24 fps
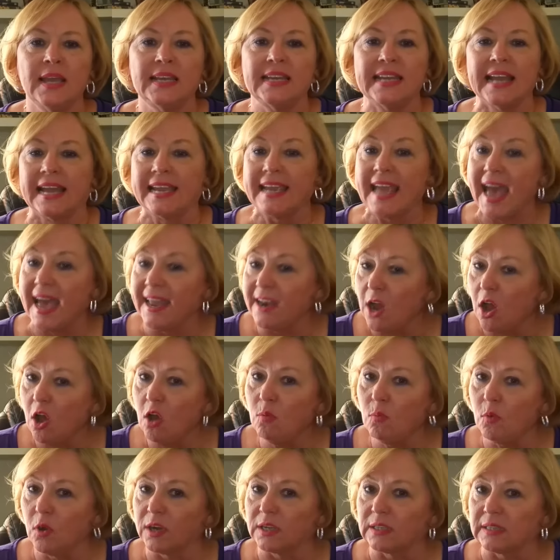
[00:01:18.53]
Now, you had
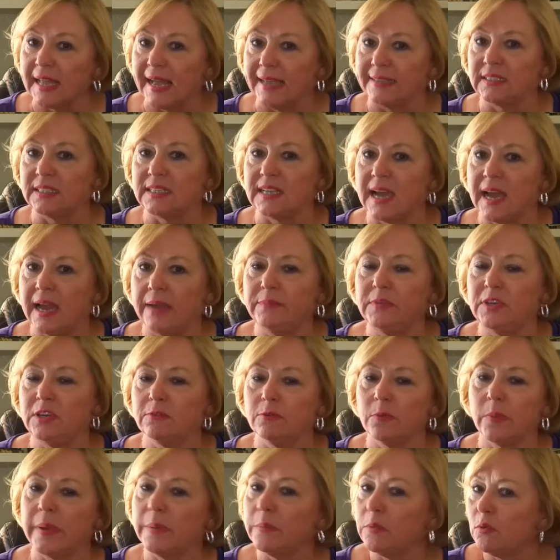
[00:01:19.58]
homework last time. Do you
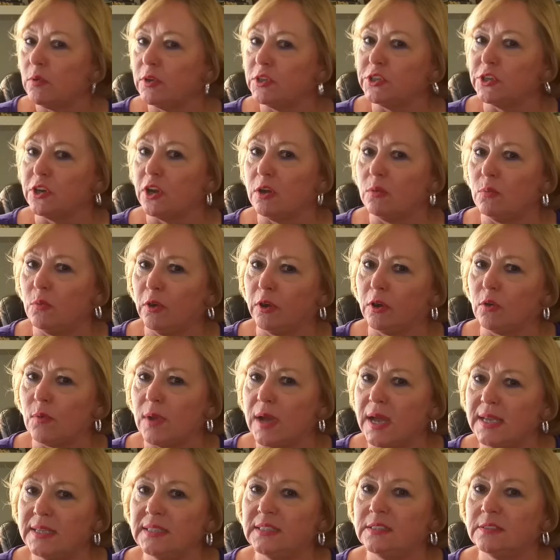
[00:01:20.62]
remember what your homework
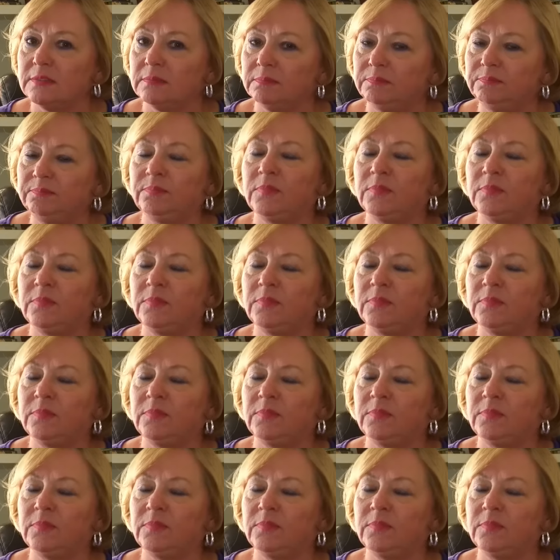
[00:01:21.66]
was?